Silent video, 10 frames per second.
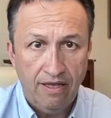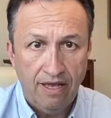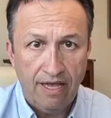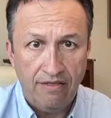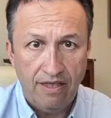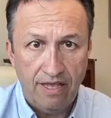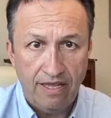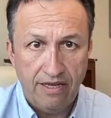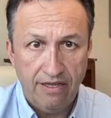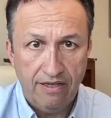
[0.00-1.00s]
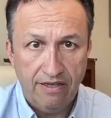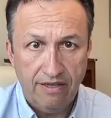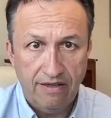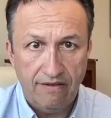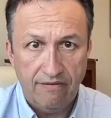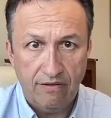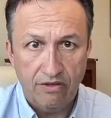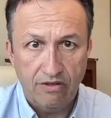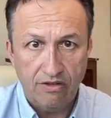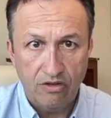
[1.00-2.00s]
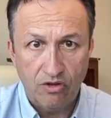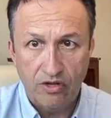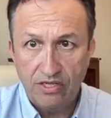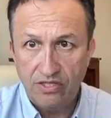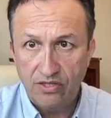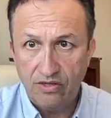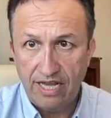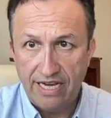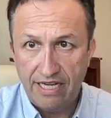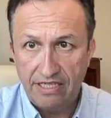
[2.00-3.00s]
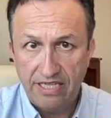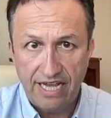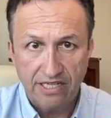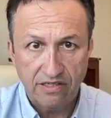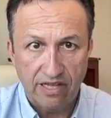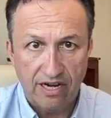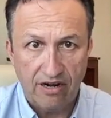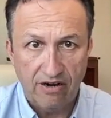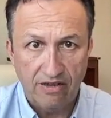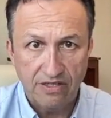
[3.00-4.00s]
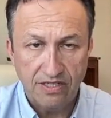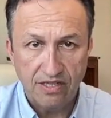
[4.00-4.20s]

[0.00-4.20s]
And then, if I would, you'll notice too, it added a text layer, and this is